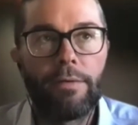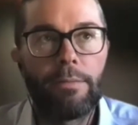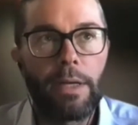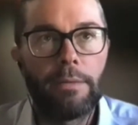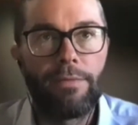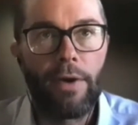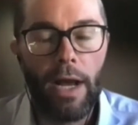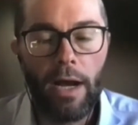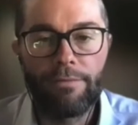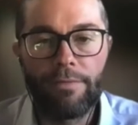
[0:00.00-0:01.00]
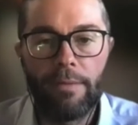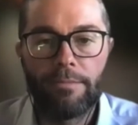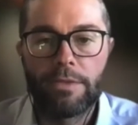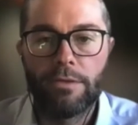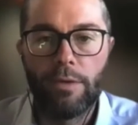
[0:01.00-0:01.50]
it becomes very hard for
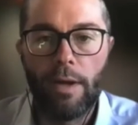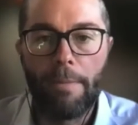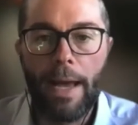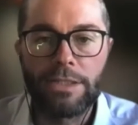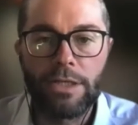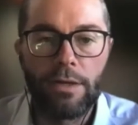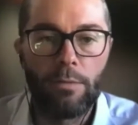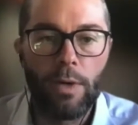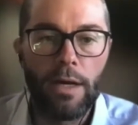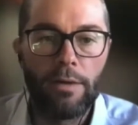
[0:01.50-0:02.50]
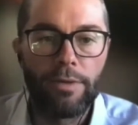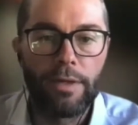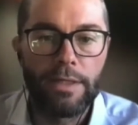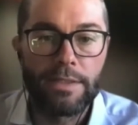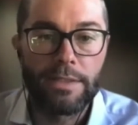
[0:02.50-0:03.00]
them to imagine a world
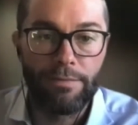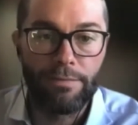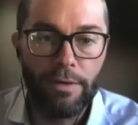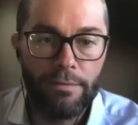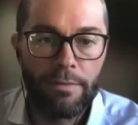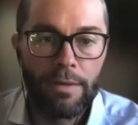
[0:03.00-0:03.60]
that is different.